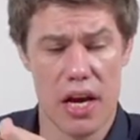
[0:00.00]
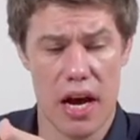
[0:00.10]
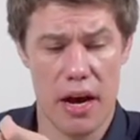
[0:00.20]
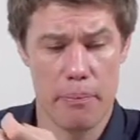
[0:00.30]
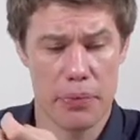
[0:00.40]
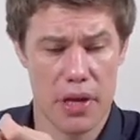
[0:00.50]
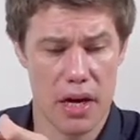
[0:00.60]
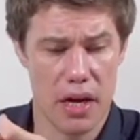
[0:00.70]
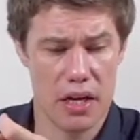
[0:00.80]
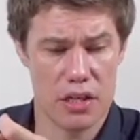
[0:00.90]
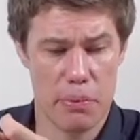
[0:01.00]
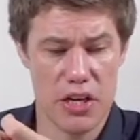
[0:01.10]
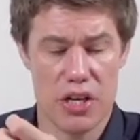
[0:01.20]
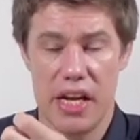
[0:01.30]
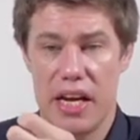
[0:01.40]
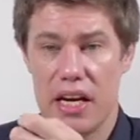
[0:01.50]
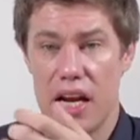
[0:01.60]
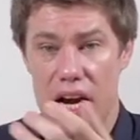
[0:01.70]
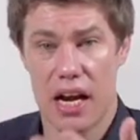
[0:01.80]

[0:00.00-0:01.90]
um, uh, especially in uh,